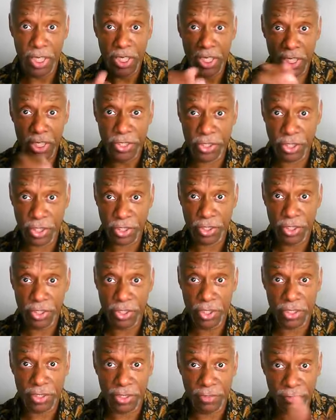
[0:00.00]
He took the
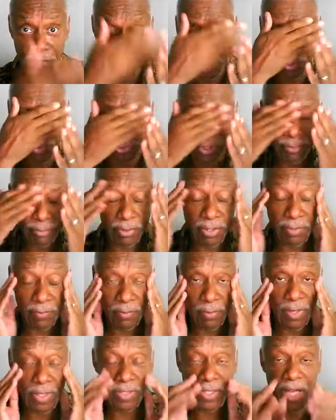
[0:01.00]
dust of the earth, he put it in the
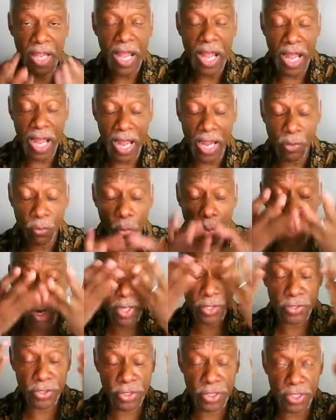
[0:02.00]
eyes, I
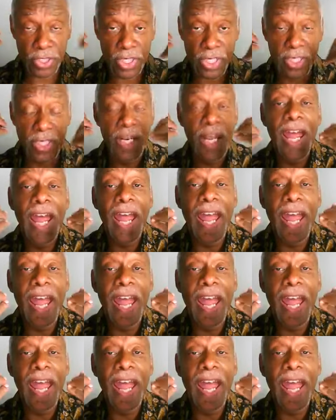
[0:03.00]
washed in it.